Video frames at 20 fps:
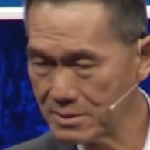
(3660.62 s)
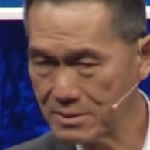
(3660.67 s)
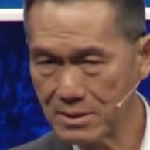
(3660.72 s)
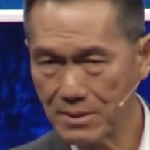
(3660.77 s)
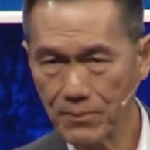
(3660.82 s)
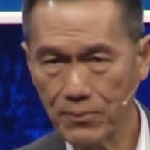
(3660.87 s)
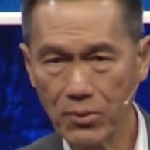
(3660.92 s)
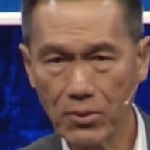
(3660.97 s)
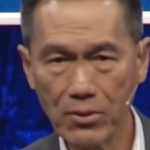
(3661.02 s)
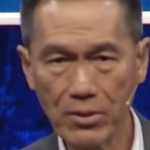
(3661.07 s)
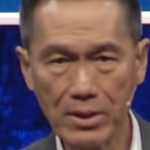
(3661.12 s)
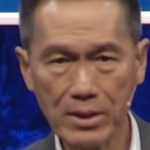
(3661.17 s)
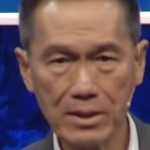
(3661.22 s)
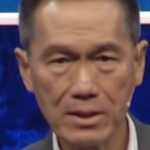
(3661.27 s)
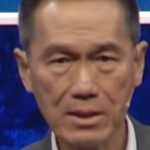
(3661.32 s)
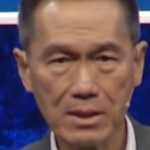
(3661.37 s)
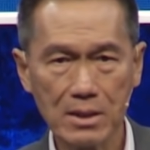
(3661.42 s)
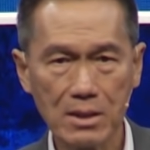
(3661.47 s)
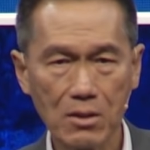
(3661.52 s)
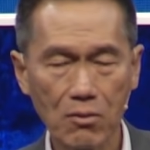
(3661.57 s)
The boy
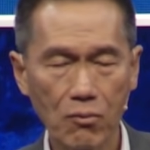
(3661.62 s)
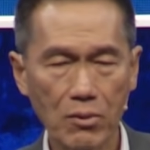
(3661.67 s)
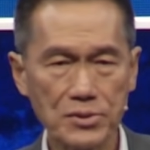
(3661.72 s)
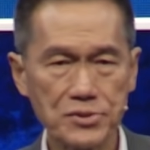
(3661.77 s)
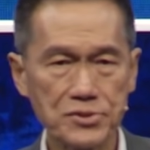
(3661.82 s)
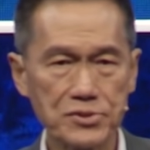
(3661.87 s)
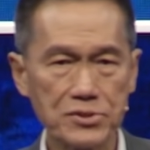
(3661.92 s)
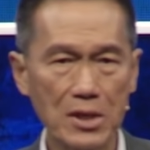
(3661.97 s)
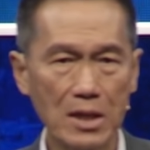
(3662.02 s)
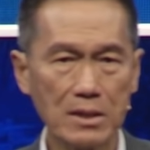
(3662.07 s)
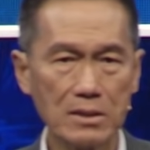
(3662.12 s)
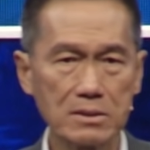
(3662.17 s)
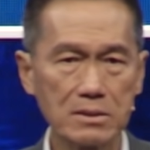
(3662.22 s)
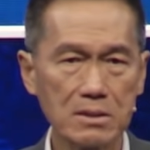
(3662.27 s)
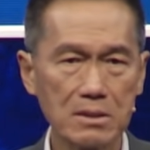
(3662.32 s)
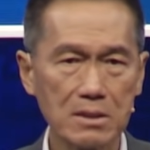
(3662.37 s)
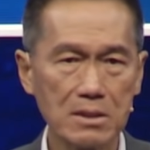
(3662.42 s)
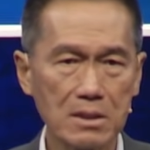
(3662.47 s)
was shocked.